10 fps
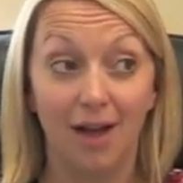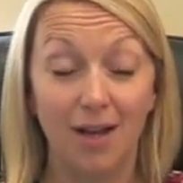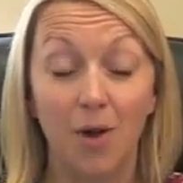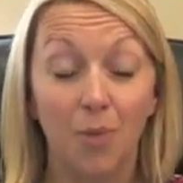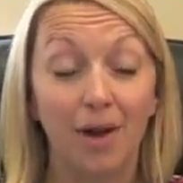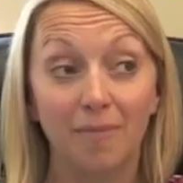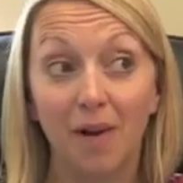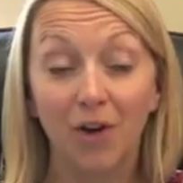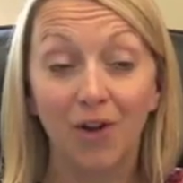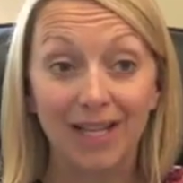I know one of
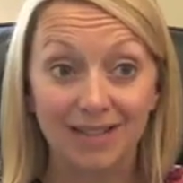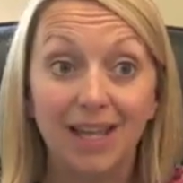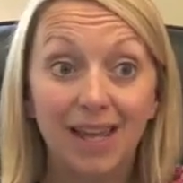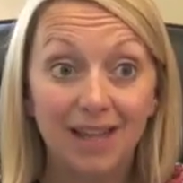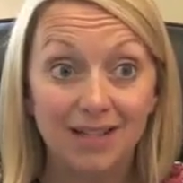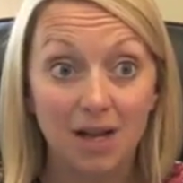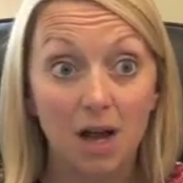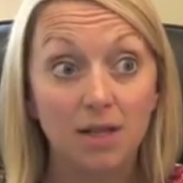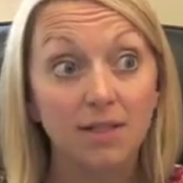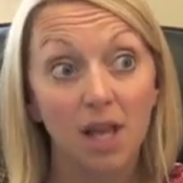my colleagues here
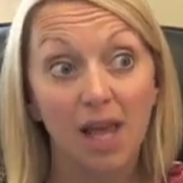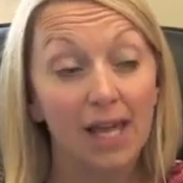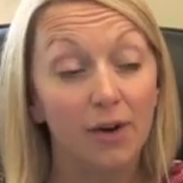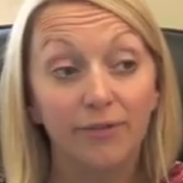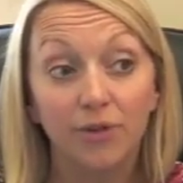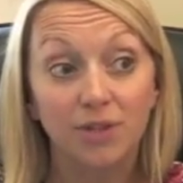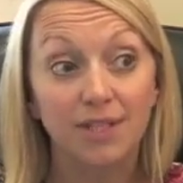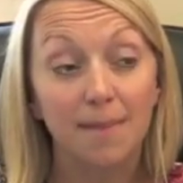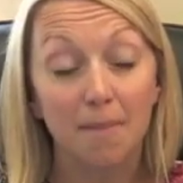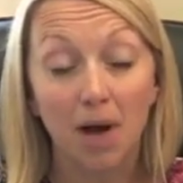does. It
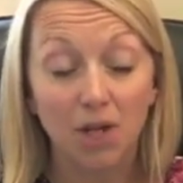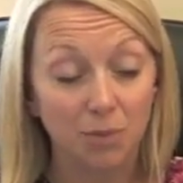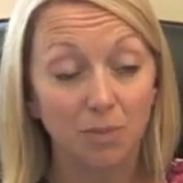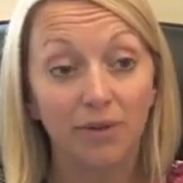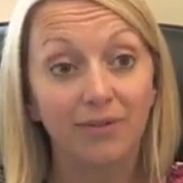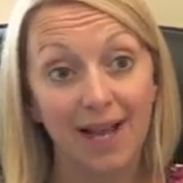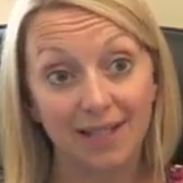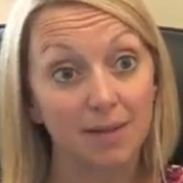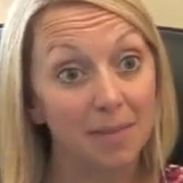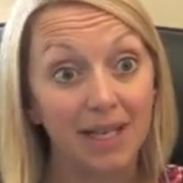affords him much more
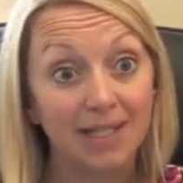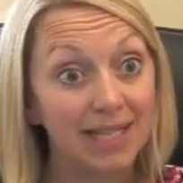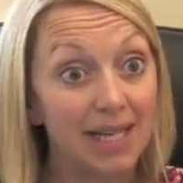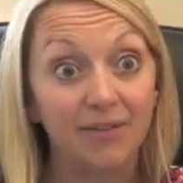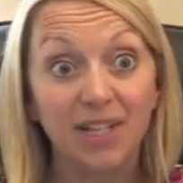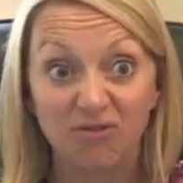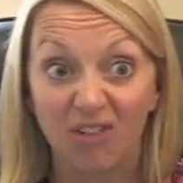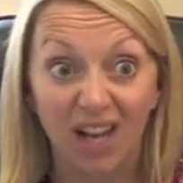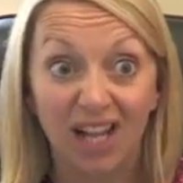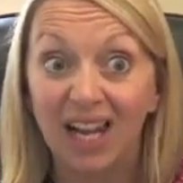flexibility. If he's
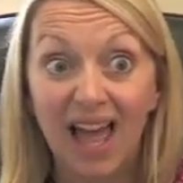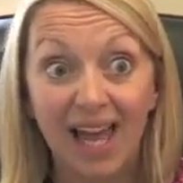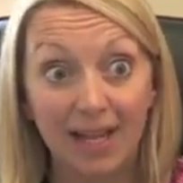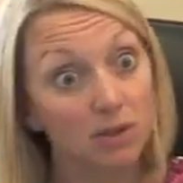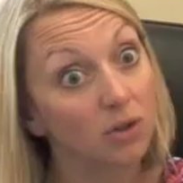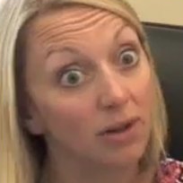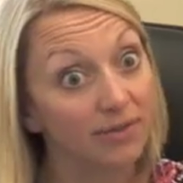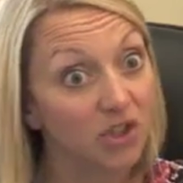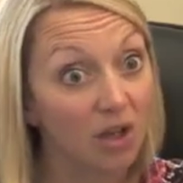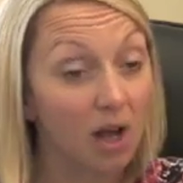running late or
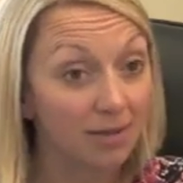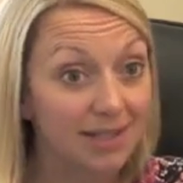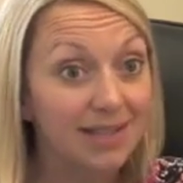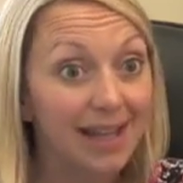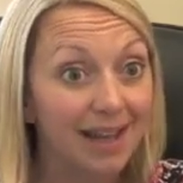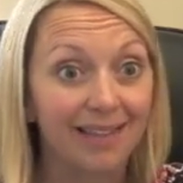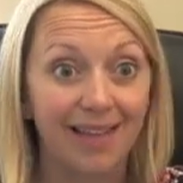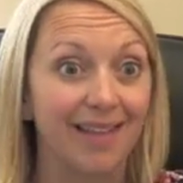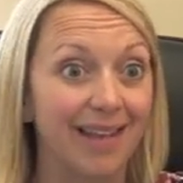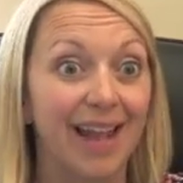if a child's sick,
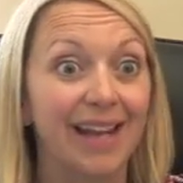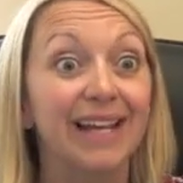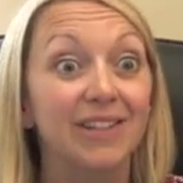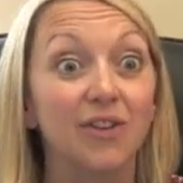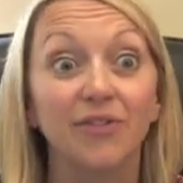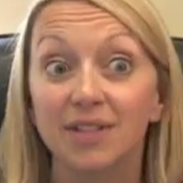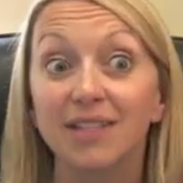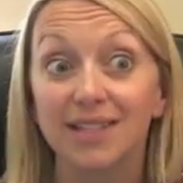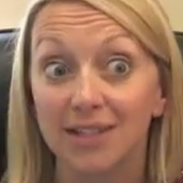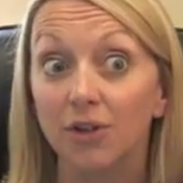then the nanny is
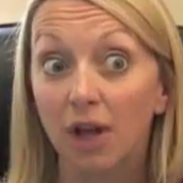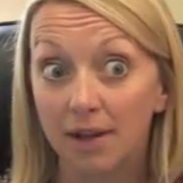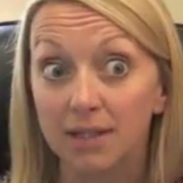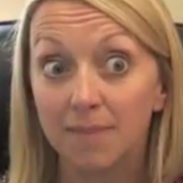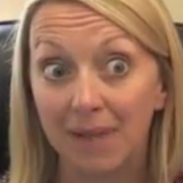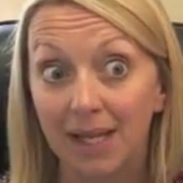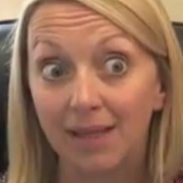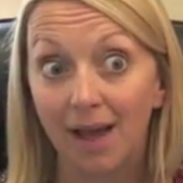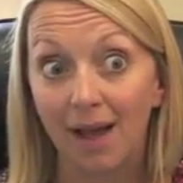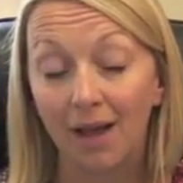obviously still going to
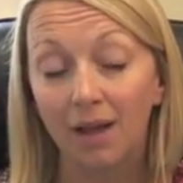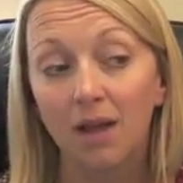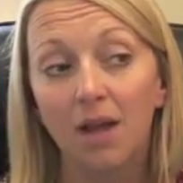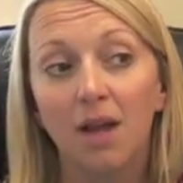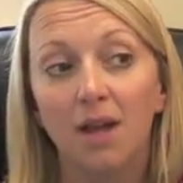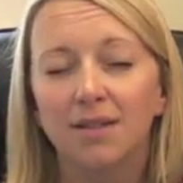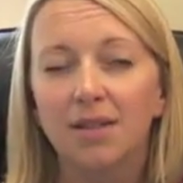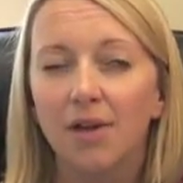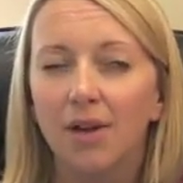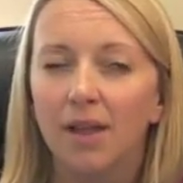be there.
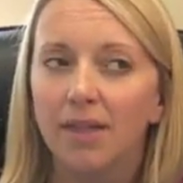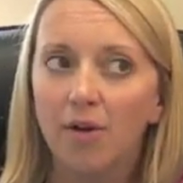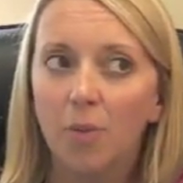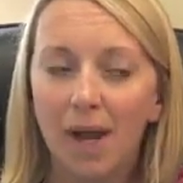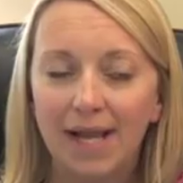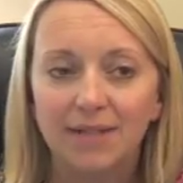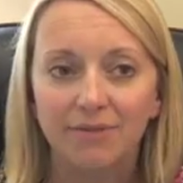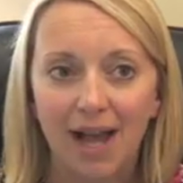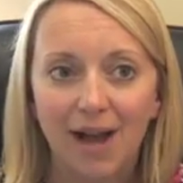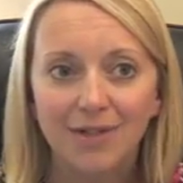So there are ways
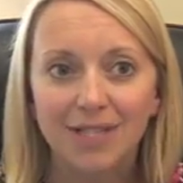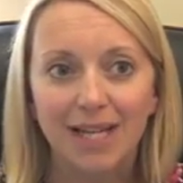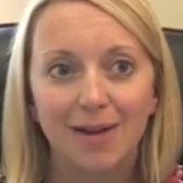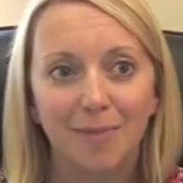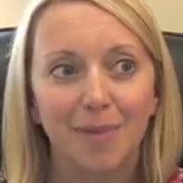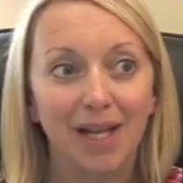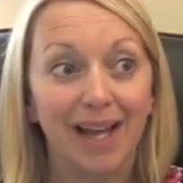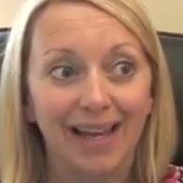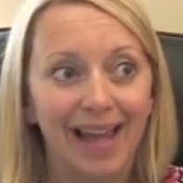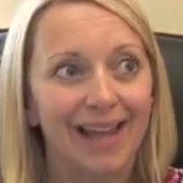around it,
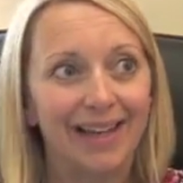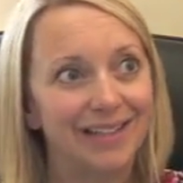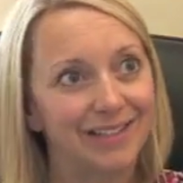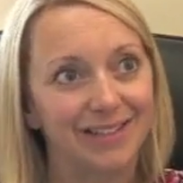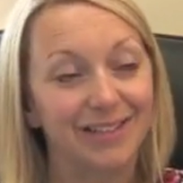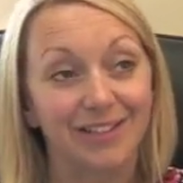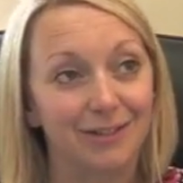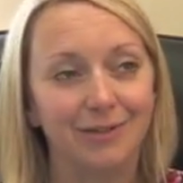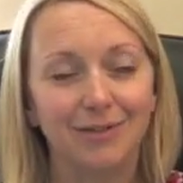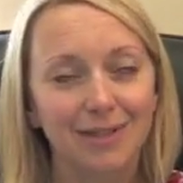but again, it's
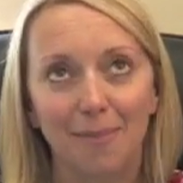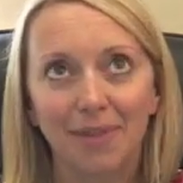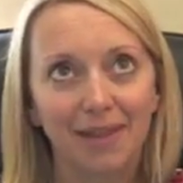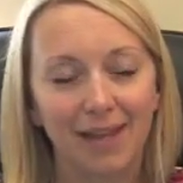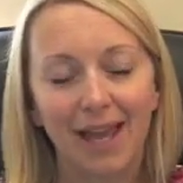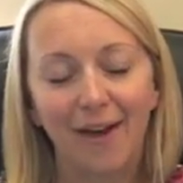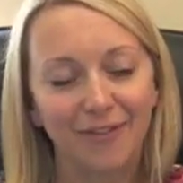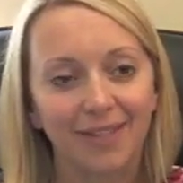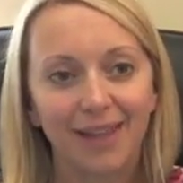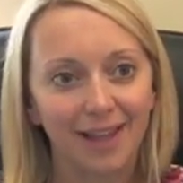just something that you
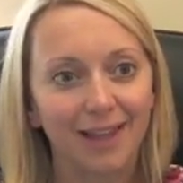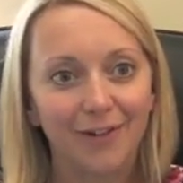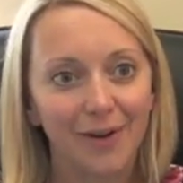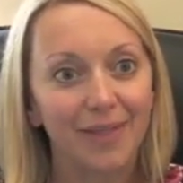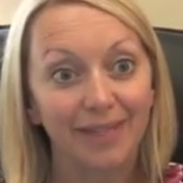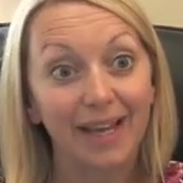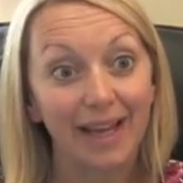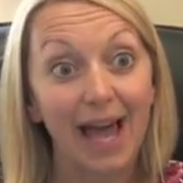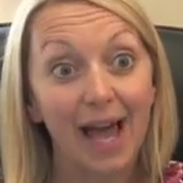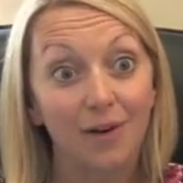have to think through and
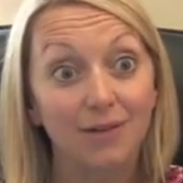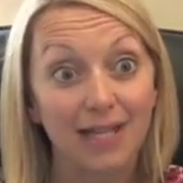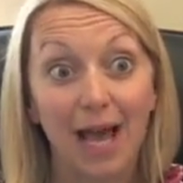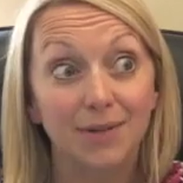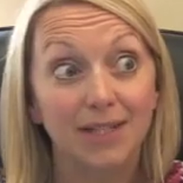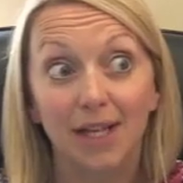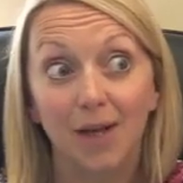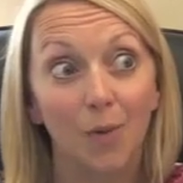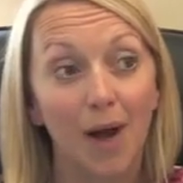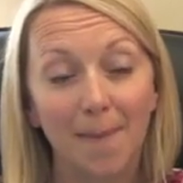think out. How's it
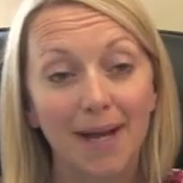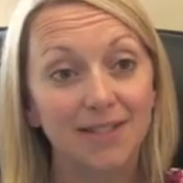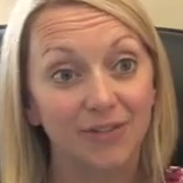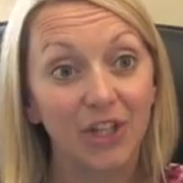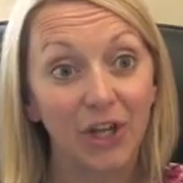going to work best for